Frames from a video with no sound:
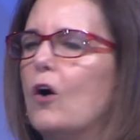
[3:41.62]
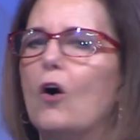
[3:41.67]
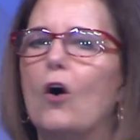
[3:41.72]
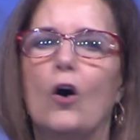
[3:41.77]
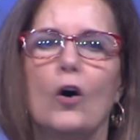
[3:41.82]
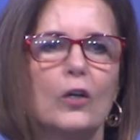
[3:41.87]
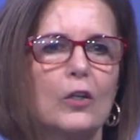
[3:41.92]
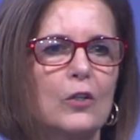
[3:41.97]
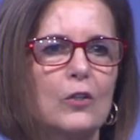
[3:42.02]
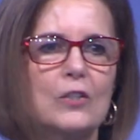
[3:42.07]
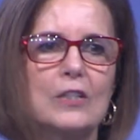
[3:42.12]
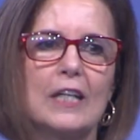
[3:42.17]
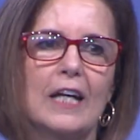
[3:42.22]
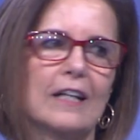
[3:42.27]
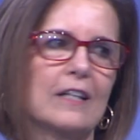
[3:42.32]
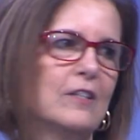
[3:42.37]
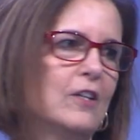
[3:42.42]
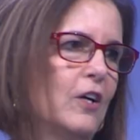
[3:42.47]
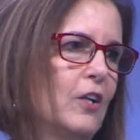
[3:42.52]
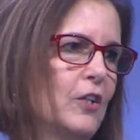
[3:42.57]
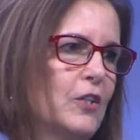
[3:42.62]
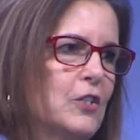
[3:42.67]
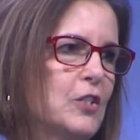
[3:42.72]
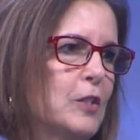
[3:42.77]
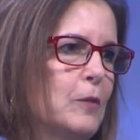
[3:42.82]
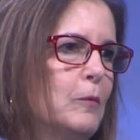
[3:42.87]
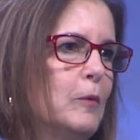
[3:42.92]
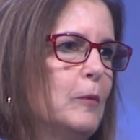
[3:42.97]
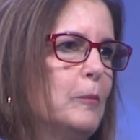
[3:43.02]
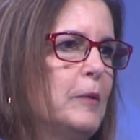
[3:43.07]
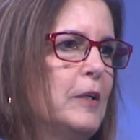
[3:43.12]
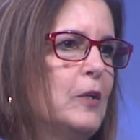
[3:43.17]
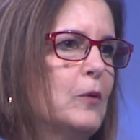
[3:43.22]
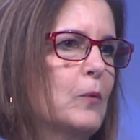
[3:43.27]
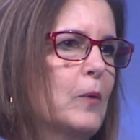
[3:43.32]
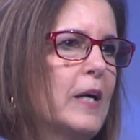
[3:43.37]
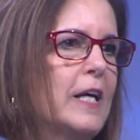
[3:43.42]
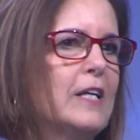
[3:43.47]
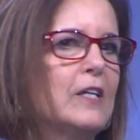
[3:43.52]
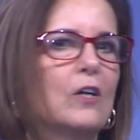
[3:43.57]
All your technology will be
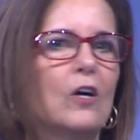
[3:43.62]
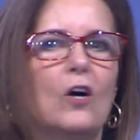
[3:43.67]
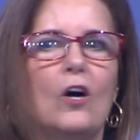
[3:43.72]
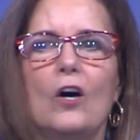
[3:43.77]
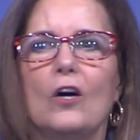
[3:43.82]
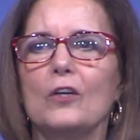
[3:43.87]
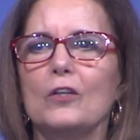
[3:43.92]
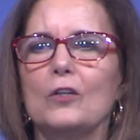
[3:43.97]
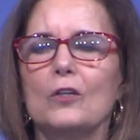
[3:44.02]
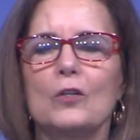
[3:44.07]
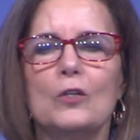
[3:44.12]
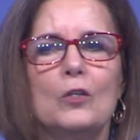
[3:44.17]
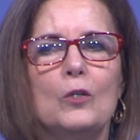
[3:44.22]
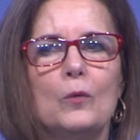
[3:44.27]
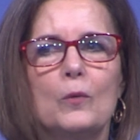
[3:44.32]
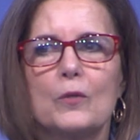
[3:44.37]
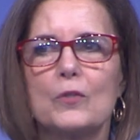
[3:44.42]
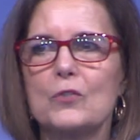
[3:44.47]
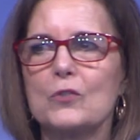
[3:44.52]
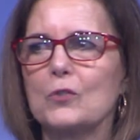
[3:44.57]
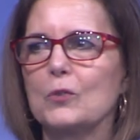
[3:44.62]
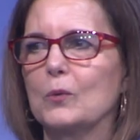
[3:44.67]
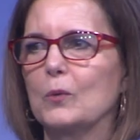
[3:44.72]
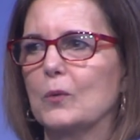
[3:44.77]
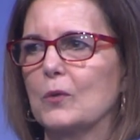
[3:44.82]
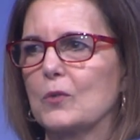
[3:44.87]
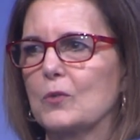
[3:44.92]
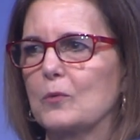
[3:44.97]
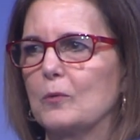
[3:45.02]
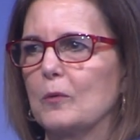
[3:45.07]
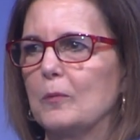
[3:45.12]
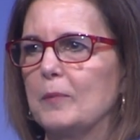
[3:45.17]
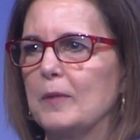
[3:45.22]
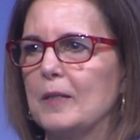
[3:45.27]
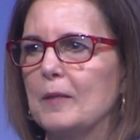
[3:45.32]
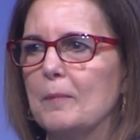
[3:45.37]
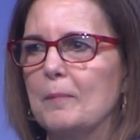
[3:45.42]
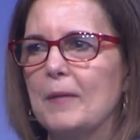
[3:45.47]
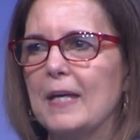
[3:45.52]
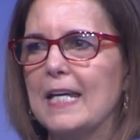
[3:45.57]
great, all your newest tools will
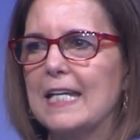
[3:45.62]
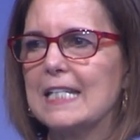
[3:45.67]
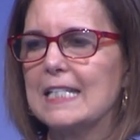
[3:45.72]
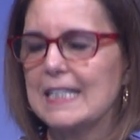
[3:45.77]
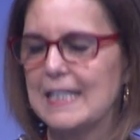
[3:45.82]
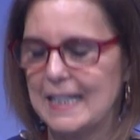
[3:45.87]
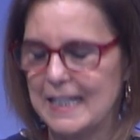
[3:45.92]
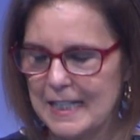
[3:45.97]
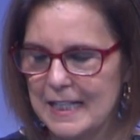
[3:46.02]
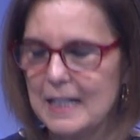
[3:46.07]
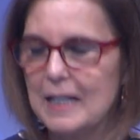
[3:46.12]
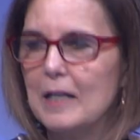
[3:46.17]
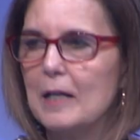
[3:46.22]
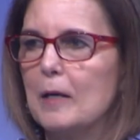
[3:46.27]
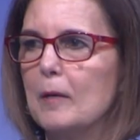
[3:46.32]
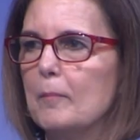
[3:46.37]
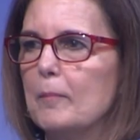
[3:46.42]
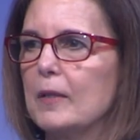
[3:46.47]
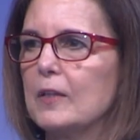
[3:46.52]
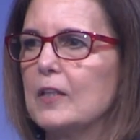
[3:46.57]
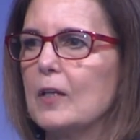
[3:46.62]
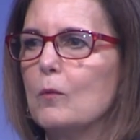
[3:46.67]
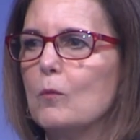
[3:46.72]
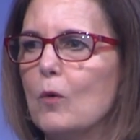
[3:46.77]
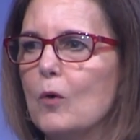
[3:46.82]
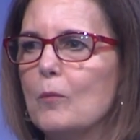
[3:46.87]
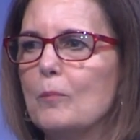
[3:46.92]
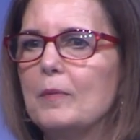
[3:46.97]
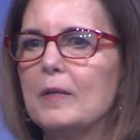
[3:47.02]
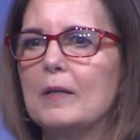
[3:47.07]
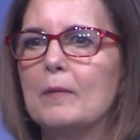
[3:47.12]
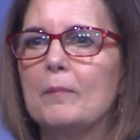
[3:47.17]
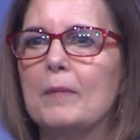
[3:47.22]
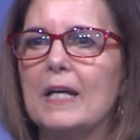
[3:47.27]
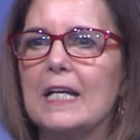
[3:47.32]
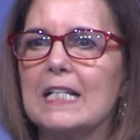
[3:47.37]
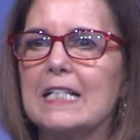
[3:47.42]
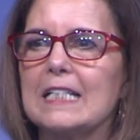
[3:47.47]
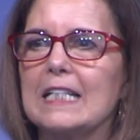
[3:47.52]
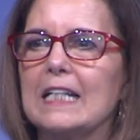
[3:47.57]
be amazing, but they won't be
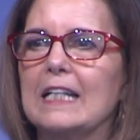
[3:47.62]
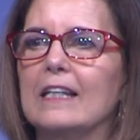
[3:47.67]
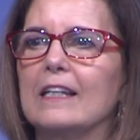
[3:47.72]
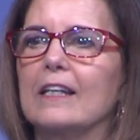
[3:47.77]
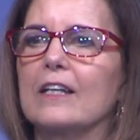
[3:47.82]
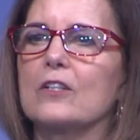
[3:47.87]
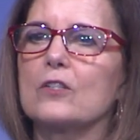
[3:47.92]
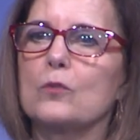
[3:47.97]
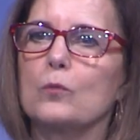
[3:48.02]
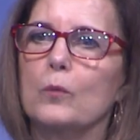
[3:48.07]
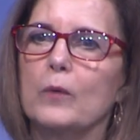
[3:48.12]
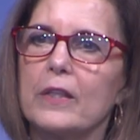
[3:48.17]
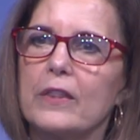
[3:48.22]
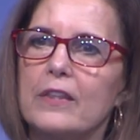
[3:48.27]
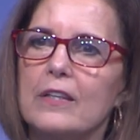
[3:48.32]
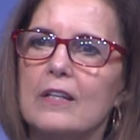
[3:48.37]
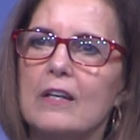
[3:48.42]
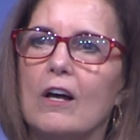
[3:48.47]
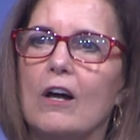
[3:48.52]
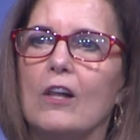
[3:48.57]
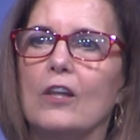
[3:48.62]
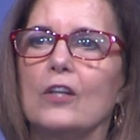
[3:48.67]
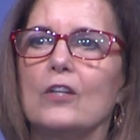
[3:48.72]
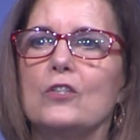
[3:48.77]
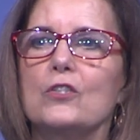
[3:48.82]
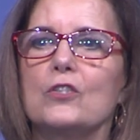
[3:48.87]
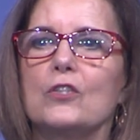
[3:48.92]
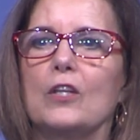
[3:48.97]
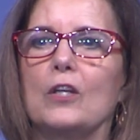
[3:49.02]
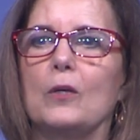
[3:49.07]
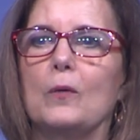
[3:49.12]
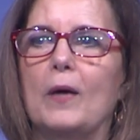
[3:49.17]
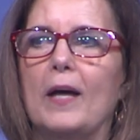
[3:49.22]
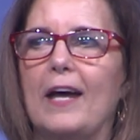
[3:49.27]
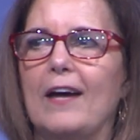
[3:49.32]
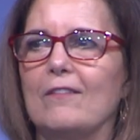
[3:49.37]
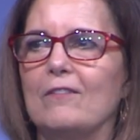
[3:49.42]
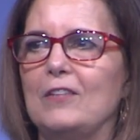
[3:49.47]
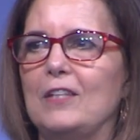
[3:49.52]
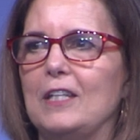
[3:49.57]
amazing unless with the knowledge that you
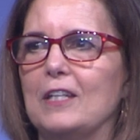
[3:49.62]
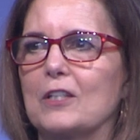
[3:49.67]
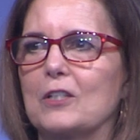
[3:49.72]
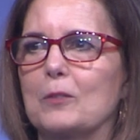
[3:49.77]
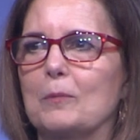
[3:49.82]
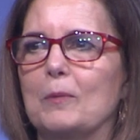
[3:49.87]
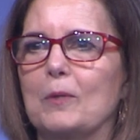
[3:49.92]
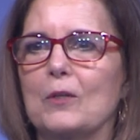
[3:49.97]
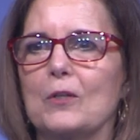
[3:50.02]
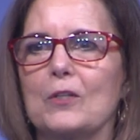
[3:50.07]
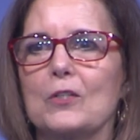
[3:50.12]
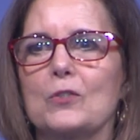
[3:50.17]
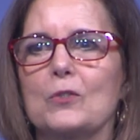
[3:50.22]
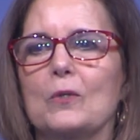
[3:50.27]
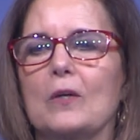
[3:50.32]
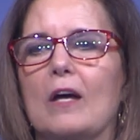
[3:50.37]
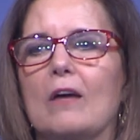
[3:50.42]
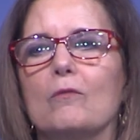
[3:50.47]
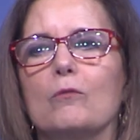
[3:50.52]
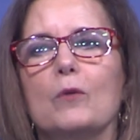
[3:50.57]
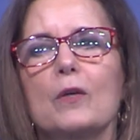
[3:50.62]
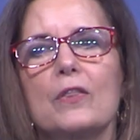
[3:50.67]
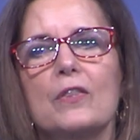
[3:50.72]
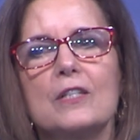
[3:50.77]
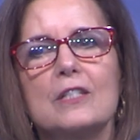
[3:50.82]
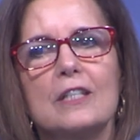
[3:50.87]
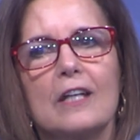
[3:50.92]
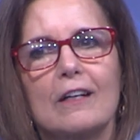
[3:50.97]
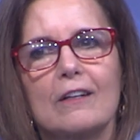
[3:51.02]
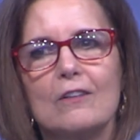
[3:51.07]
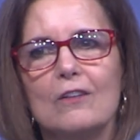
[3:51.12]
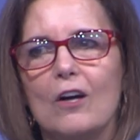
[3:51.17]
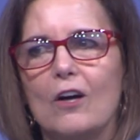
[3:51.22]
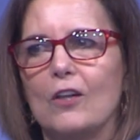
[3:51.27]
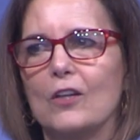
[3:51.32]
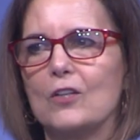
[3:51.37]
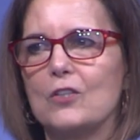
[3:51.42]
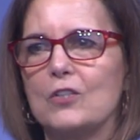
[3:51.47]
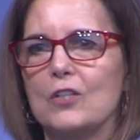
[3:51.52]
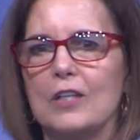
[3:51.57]
have and the experience you have, with the
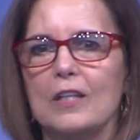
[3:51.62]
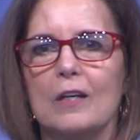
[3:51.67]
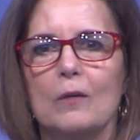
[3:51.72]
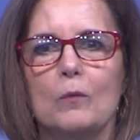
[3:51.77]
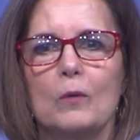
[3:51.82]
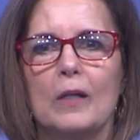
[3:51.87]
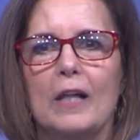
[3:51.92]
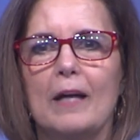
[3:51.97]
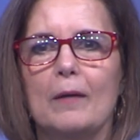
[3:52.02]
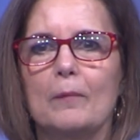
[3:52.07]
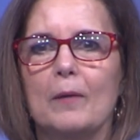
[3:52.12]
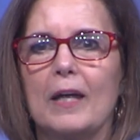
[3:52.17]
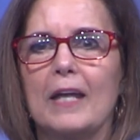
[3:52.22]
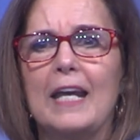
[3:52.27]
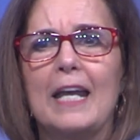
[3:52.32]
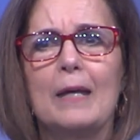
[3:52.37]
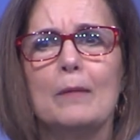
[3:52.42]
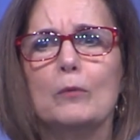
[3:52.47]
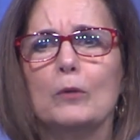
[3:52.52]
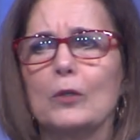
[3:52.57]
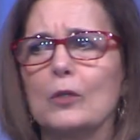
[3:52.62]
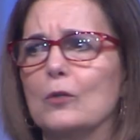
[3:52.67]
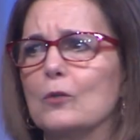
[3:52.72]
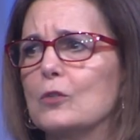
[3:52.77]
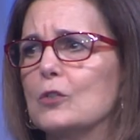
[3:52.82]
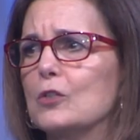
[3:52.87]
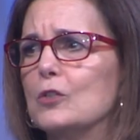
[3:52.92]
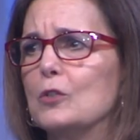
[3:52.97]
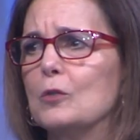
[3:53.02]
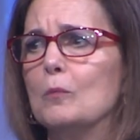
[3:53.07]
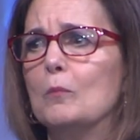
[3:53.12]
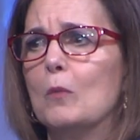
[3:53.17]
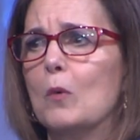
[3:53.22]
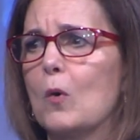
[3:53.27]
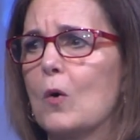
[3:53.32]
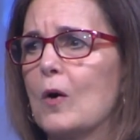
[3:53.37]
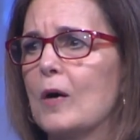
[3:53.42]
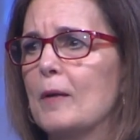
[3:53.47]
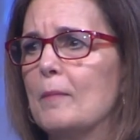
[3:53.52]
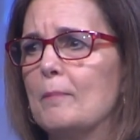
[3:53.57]
technology that will enable you to do
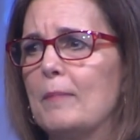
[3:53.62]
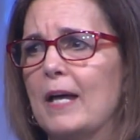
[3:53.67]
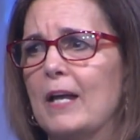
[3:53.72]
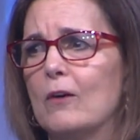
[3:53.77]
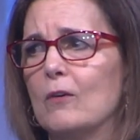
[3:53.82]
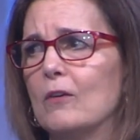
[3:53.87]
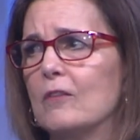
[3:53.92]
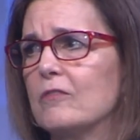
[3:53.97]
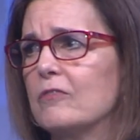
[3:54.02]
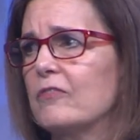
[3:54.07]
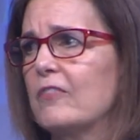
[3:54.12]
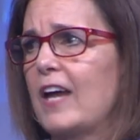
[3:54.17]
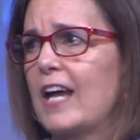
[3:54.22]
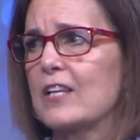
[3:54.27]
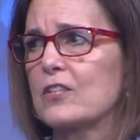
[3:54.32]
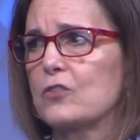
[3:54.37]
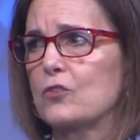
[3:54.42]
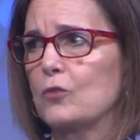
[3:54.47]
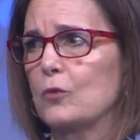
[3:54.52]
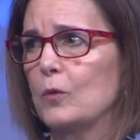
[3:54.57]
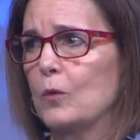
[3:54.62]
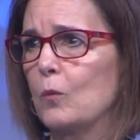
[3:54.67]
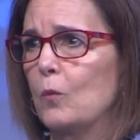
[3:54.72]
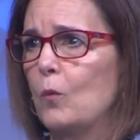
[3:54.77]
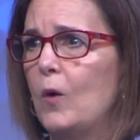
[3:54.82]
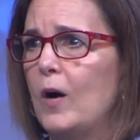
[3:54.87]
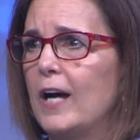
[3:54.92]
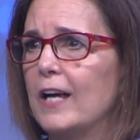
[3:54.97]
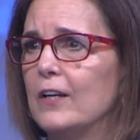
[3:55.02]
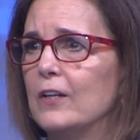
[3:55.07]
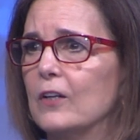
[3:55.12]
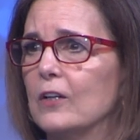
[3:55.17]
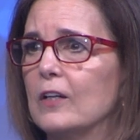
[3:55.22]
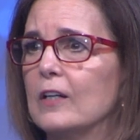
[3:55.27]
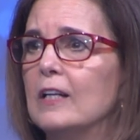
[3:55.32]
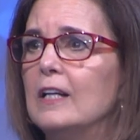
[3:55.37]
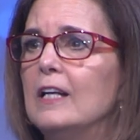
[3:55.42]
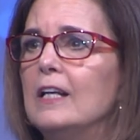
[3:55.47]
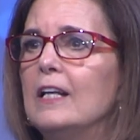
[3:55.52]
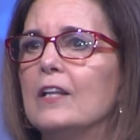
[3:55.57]
more and better and faster and wider,
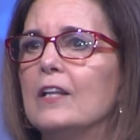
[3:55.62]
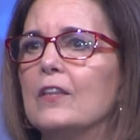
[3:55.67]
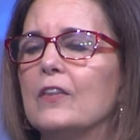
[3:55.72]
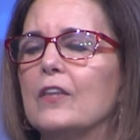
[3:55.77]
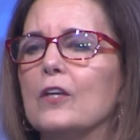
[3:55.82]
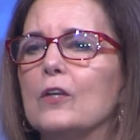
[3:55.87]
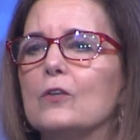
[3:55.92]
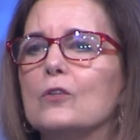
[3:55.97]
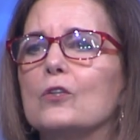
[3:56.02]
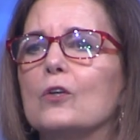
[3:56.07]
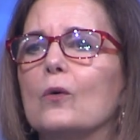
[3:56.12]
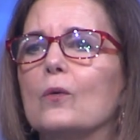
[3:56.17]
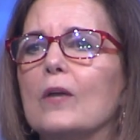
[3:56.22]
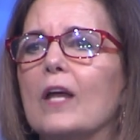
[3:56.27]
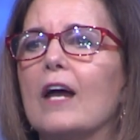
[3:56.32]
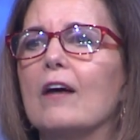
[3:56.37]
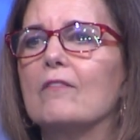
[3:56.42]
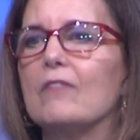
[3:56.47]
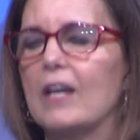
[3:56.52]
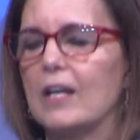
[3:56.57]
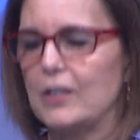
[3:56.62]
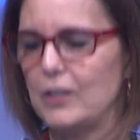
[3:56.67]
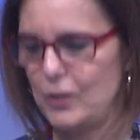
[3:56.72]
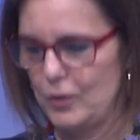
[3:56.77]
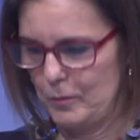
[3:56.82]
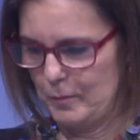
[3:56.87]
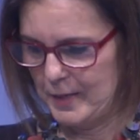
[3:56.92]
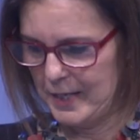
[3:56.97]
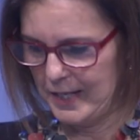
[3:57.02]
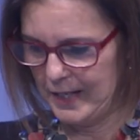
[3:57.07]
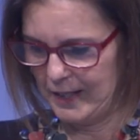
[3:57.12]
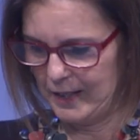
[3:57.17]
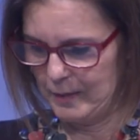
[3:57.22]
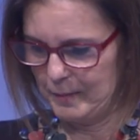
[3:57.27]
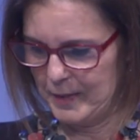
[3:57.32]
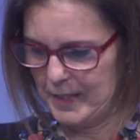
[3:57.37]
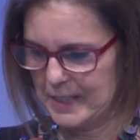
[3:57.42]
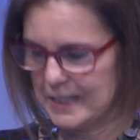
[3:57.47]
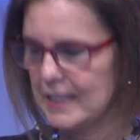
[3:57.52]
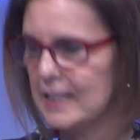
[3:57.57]
that you don't have that human
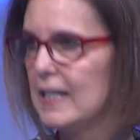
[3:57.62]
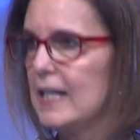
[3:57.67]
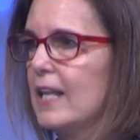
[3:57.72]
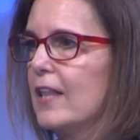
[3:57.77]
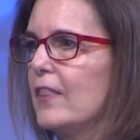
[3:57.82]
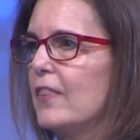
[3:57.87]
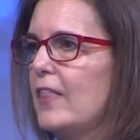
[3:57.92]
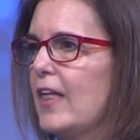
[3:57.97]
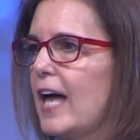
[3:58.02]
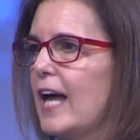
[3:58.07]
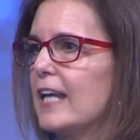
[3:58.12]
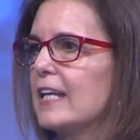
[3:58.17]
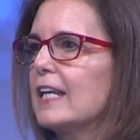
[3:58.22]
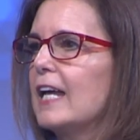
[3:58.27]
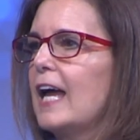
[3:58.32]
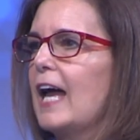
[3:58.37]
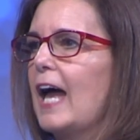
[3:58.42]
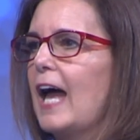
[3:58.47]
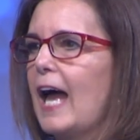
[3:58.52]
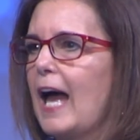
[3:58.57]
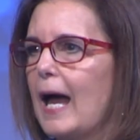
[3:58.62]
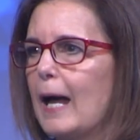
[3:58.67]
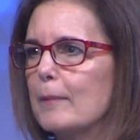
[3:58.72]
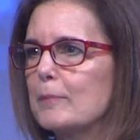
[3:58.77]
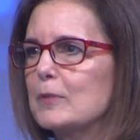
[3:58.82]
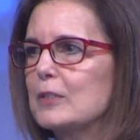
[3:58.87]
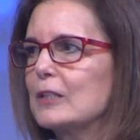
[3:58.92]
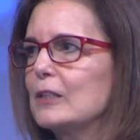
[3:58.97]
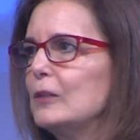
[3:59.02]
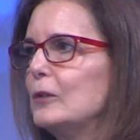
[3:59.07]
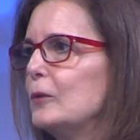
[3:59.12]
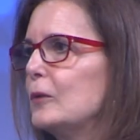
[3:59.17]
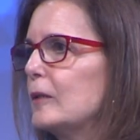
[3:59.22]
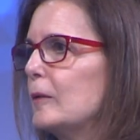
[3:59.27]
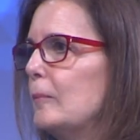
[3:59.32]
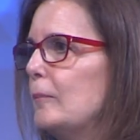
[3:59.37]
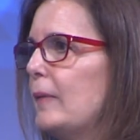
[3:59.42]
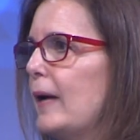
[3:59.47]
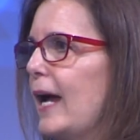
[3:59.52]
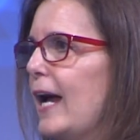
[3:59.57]
element, that absolute
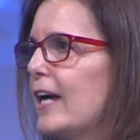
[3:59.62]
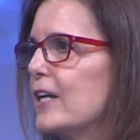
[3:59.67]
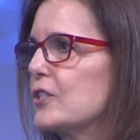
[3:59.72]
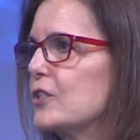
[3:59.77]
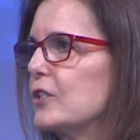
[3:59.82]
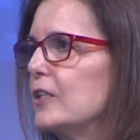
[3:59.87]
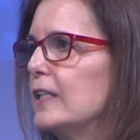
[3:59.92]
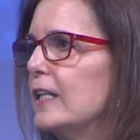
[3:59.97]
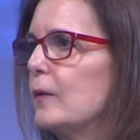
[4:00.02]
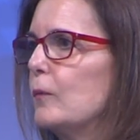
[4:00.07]
compassion